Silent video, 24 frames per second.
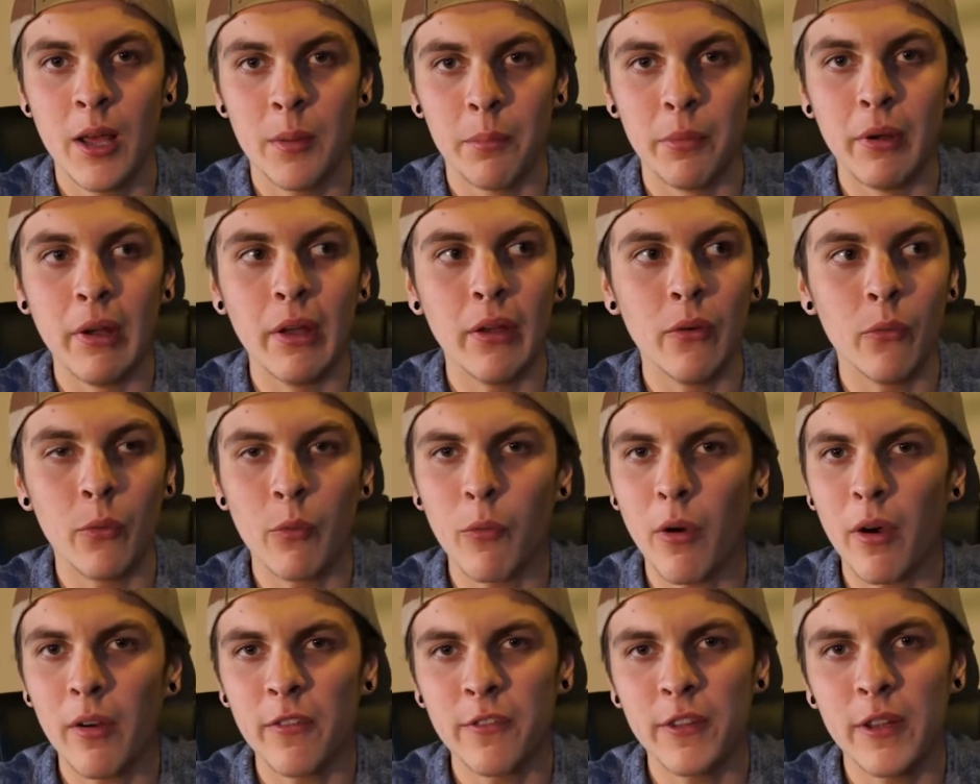But we
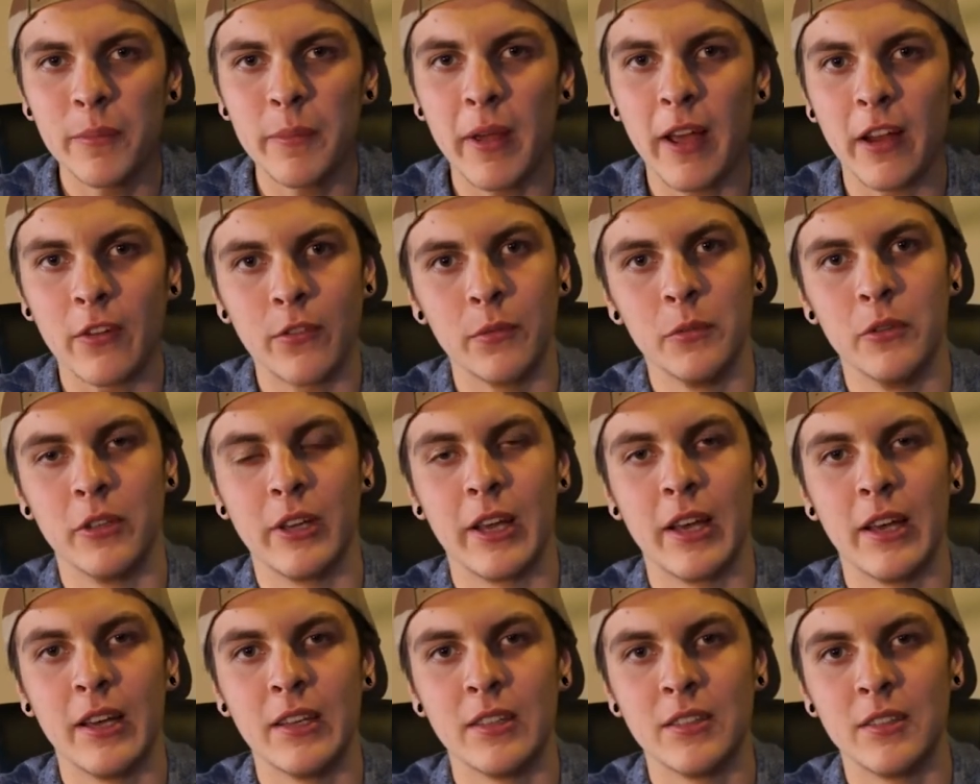want feedback from you
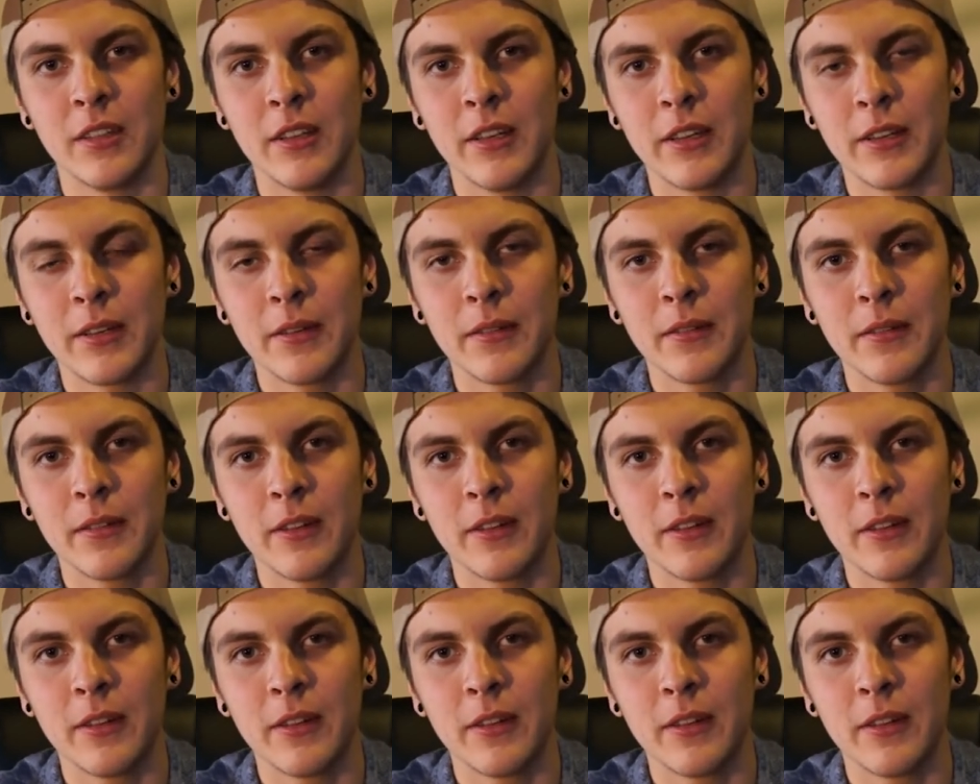guys. Like,